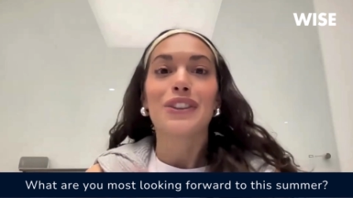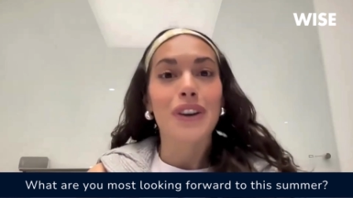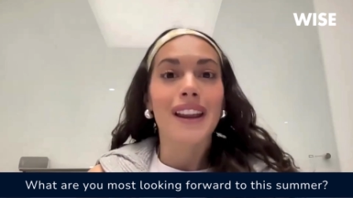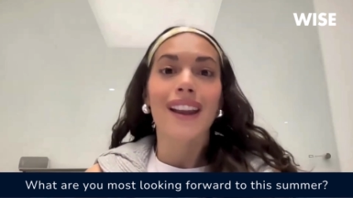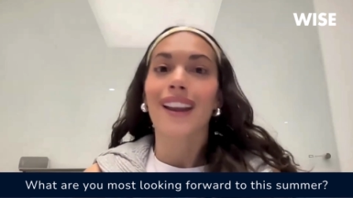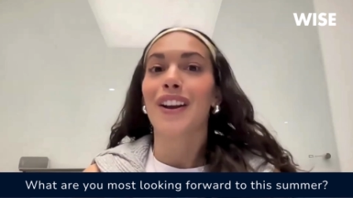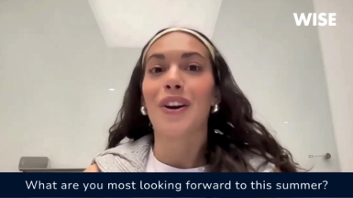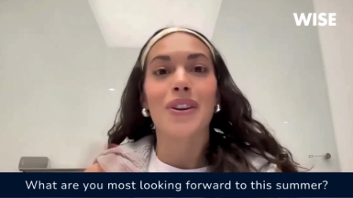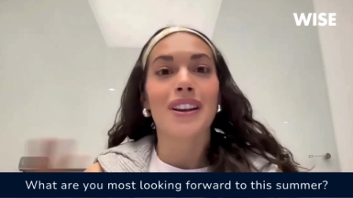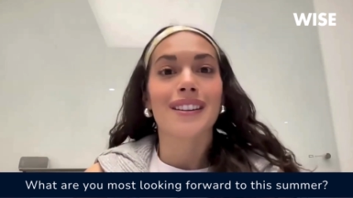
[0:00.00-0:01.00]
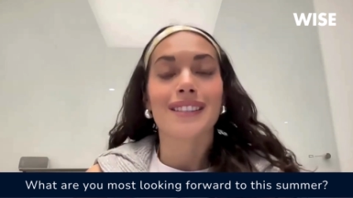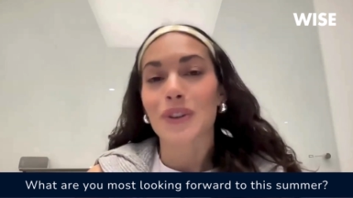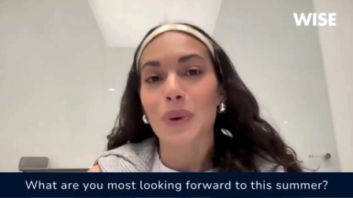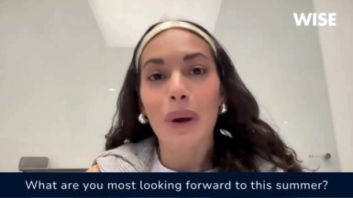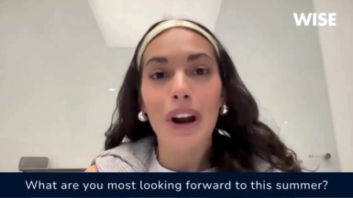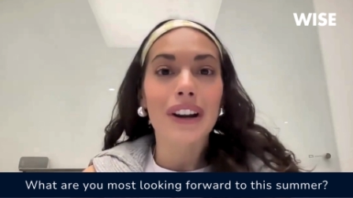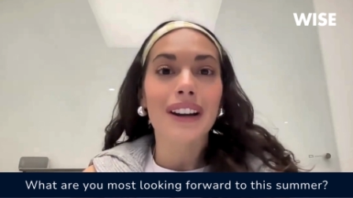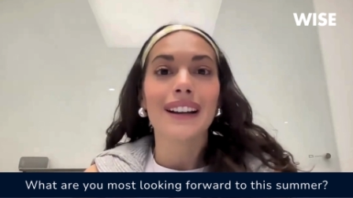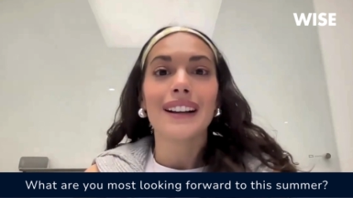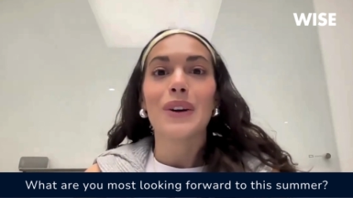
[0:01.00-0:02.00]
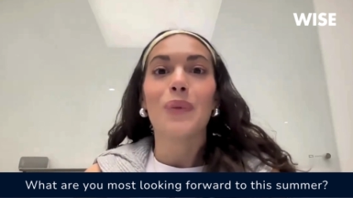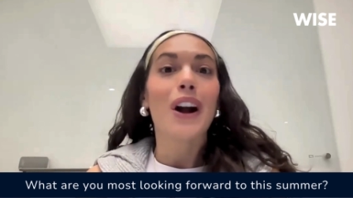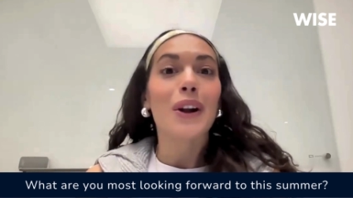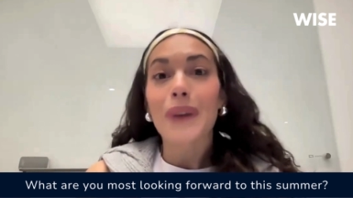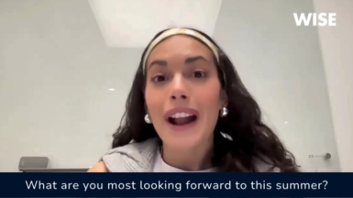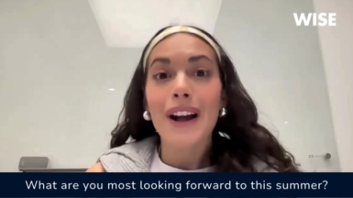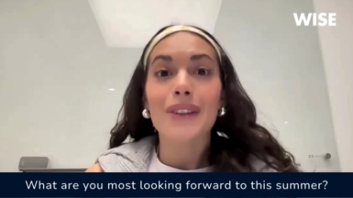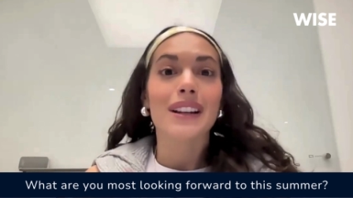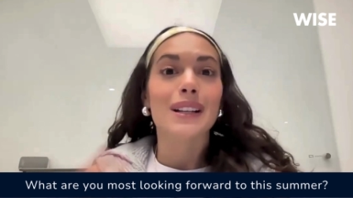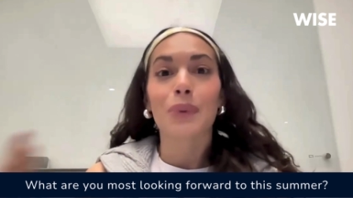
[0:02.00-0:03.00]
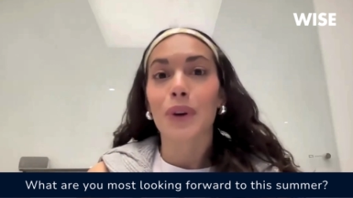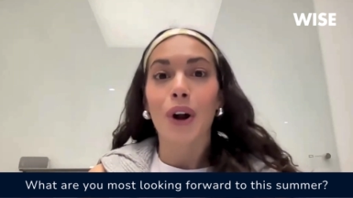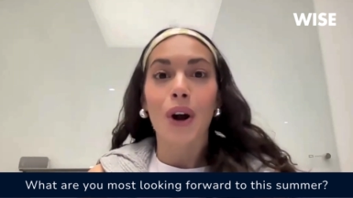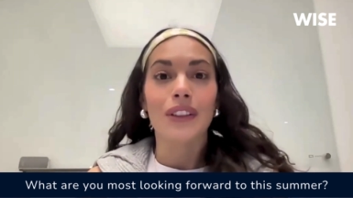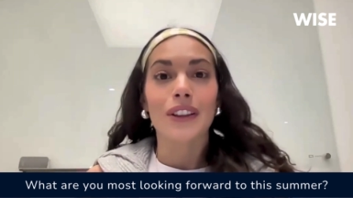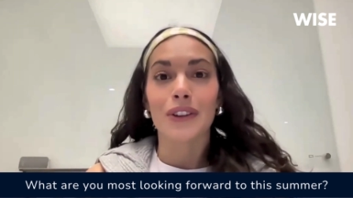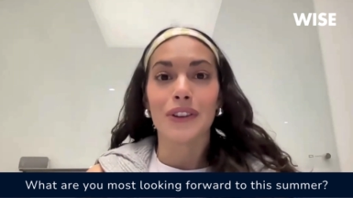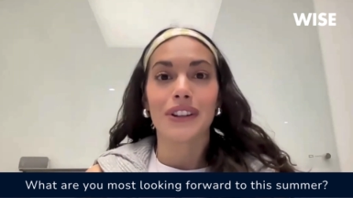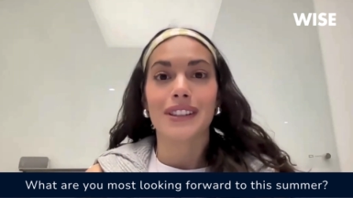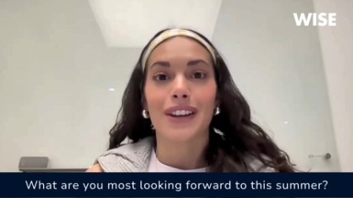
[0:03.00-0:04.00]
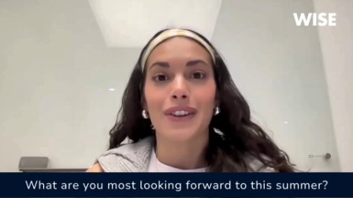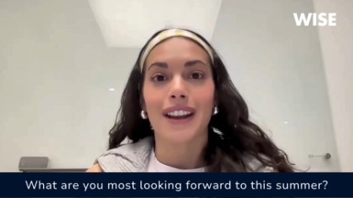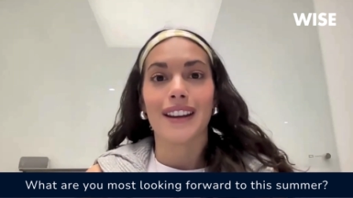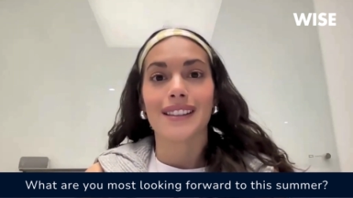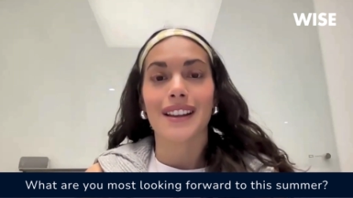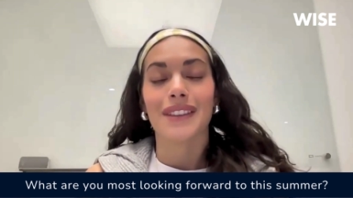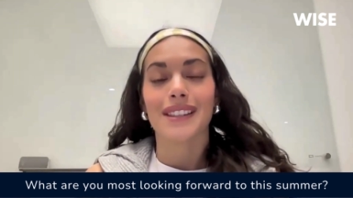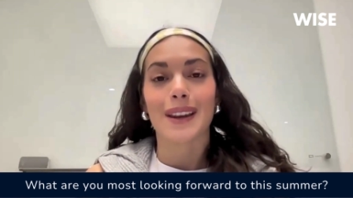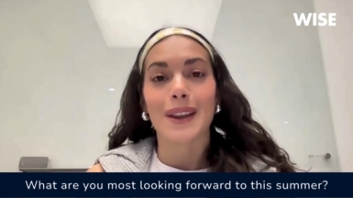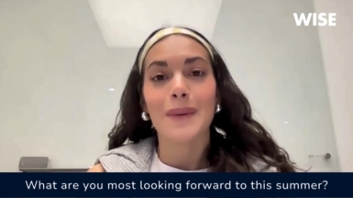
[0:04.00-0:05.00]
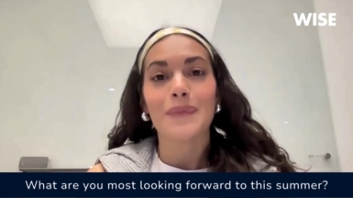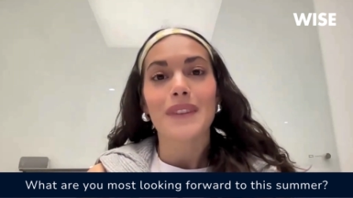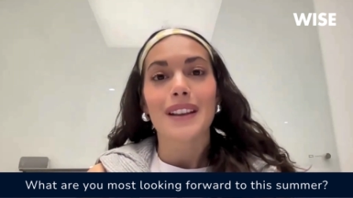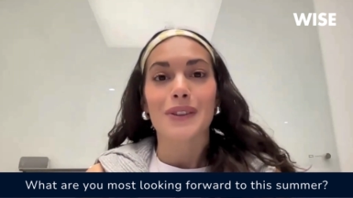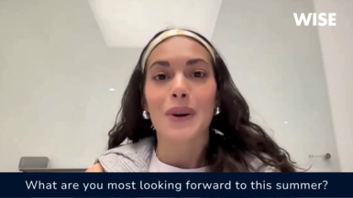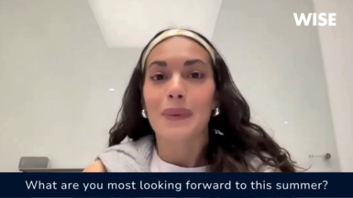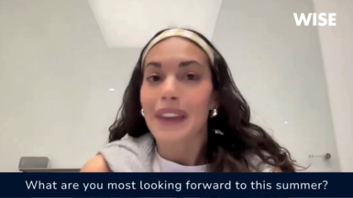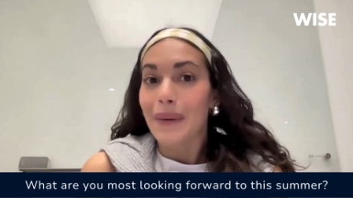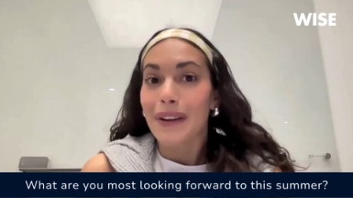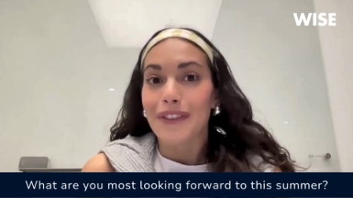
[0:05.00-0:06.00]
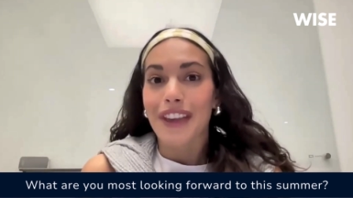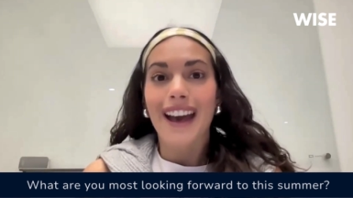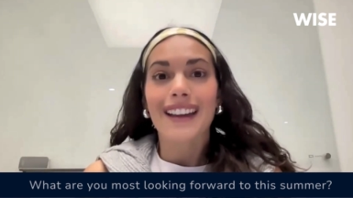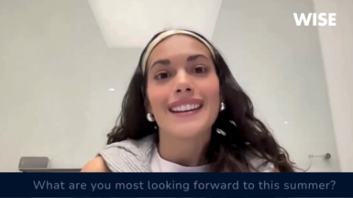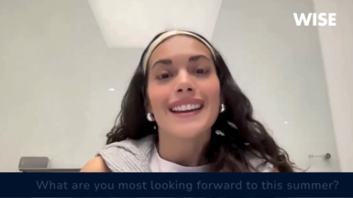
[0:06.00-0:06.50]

drink, go to Central Park, walk around, explore all the little nooks and crannies of the city. So I can't wait for that.